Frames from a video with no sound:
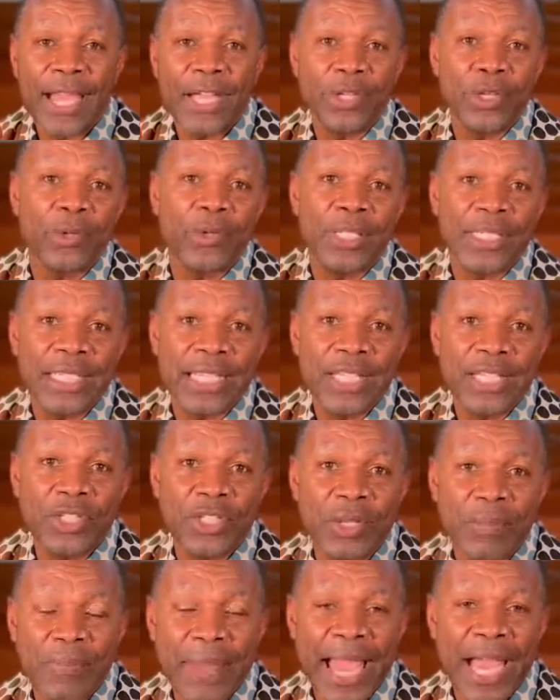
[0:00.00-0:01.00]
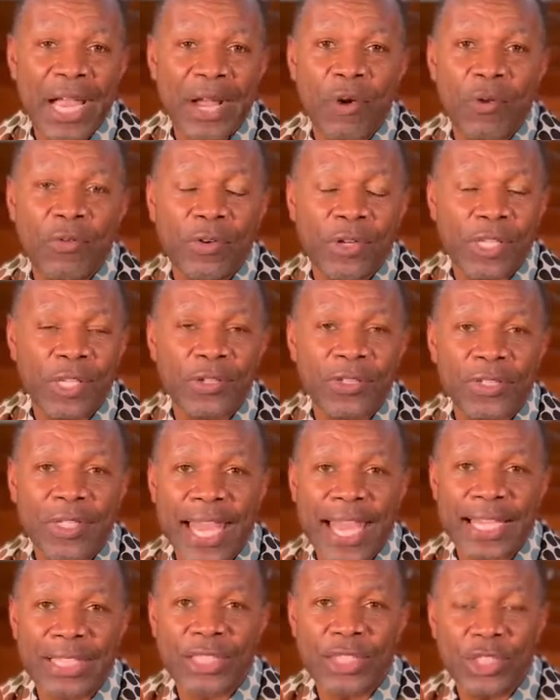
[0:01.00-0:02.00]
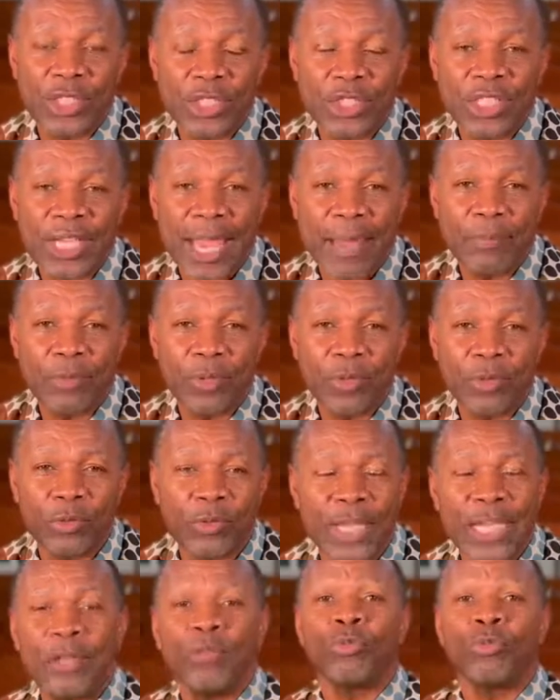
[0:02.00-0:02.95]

your attention back over there to Exodus chapter 3.